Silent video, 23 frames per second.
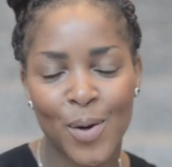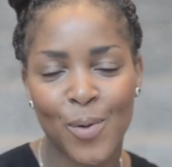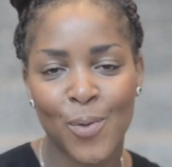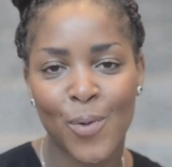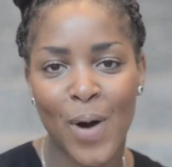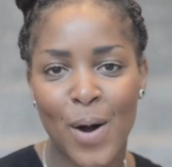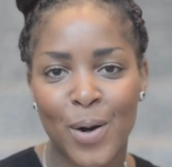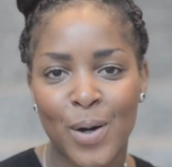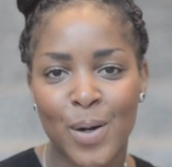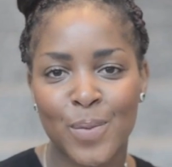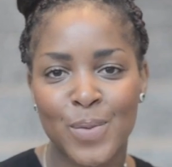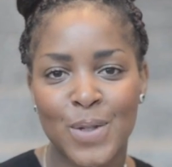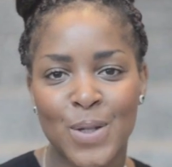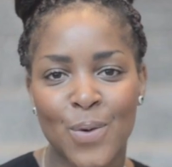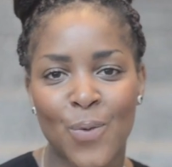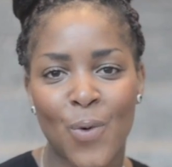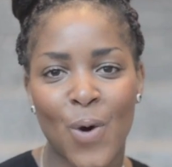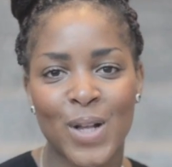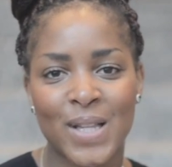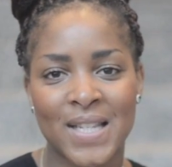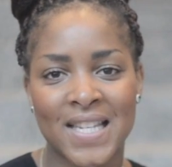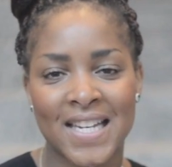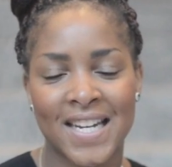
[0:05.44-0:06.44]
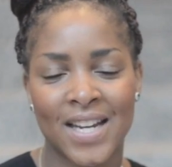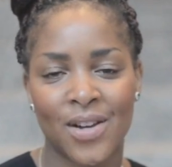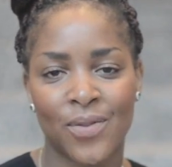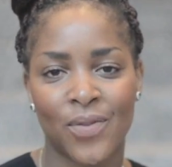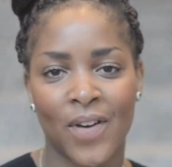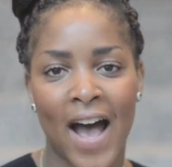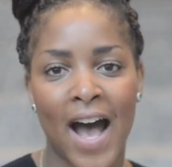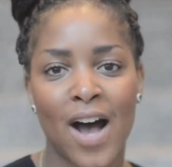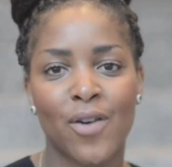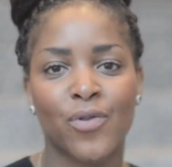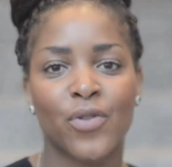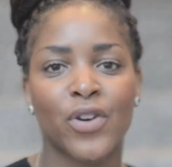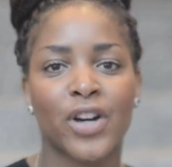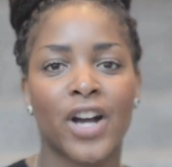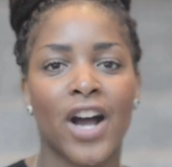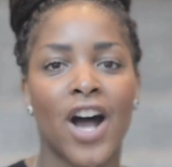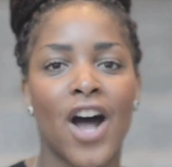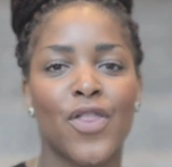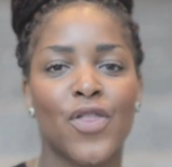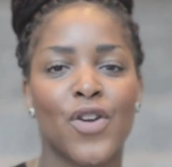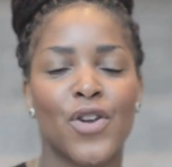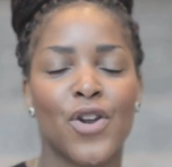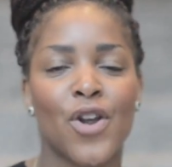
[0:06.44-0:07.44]
and welcome to What's in It for
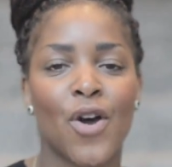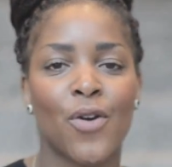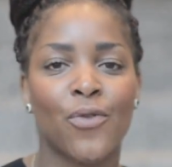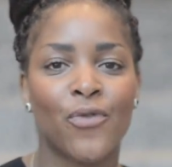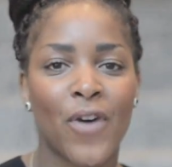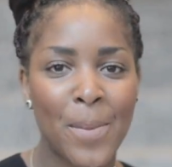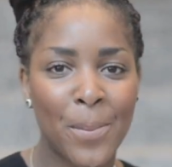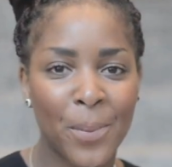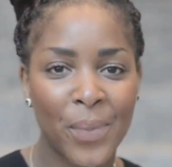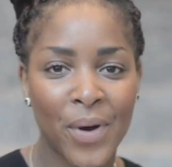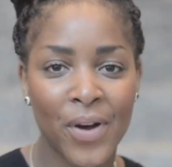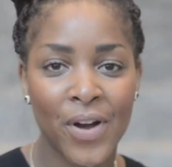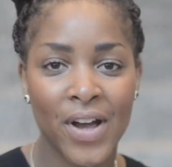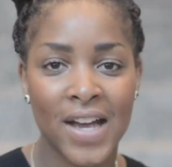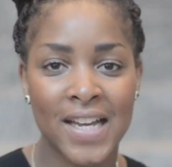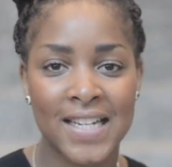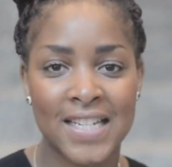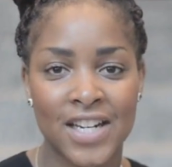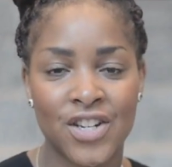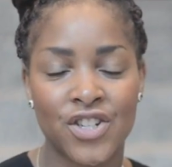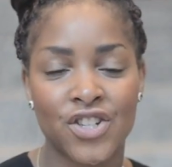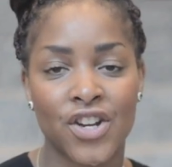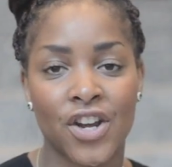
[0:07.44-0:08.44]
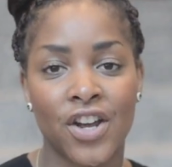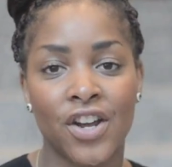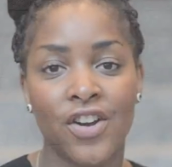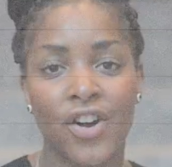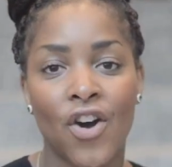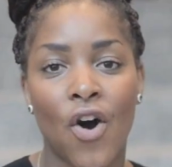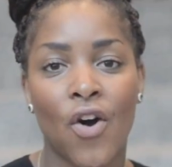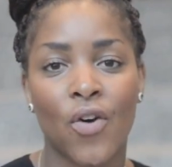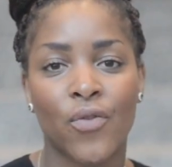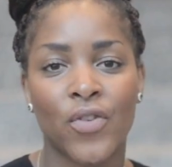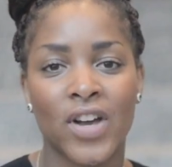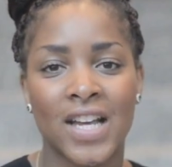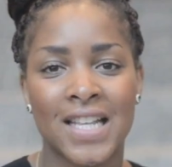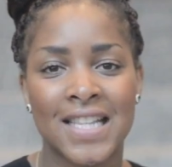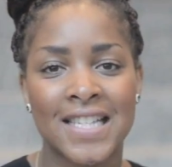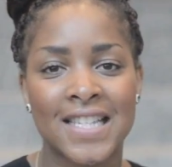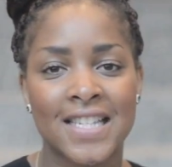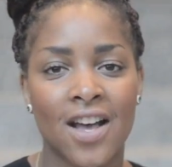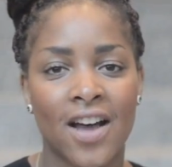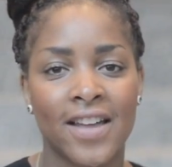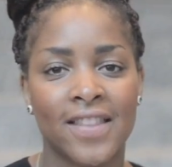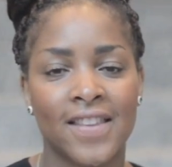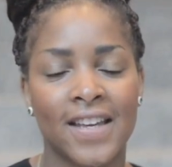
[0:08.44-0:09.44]
Africa, the November edition of
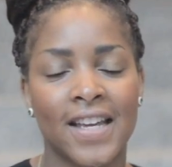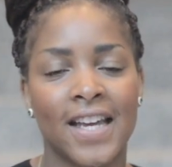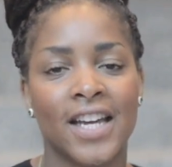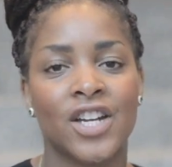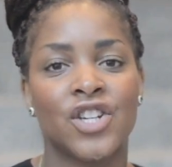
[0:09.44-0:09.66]
Inside the